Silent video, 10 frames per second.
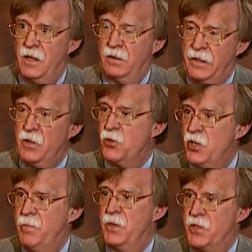
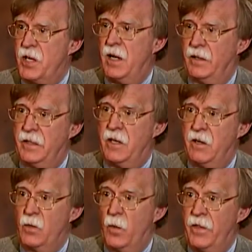leadership and
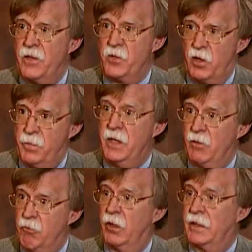solidarity with us on
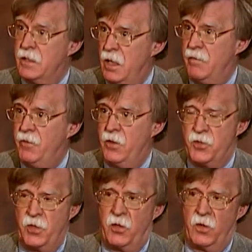being really tough in the
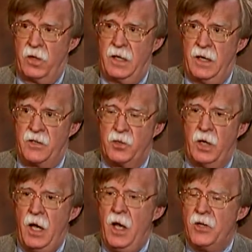Security Council.
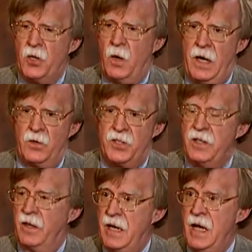So I don't
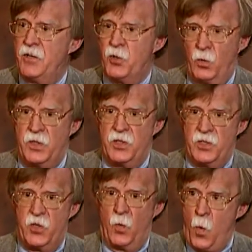see the Council, which
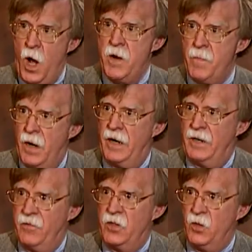is the one
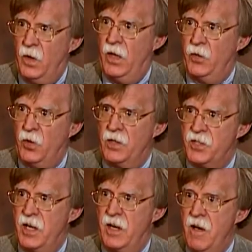body of the UN you could
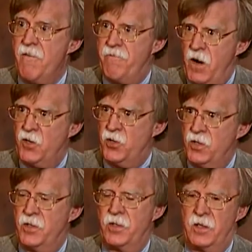say
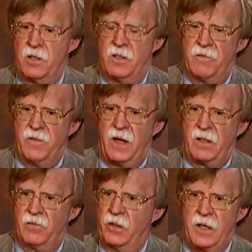functions
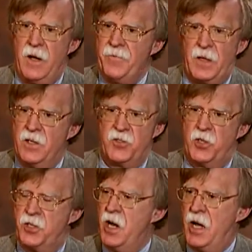effectively, as
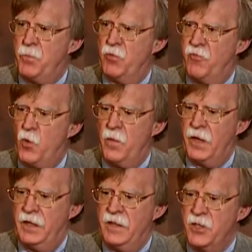just not
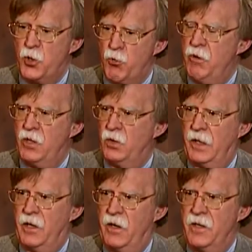performing in these critical
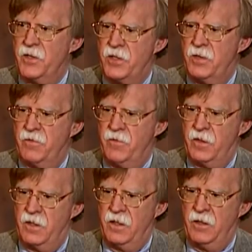areas of
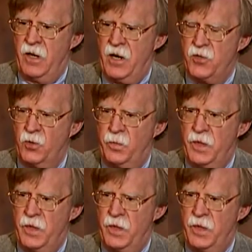international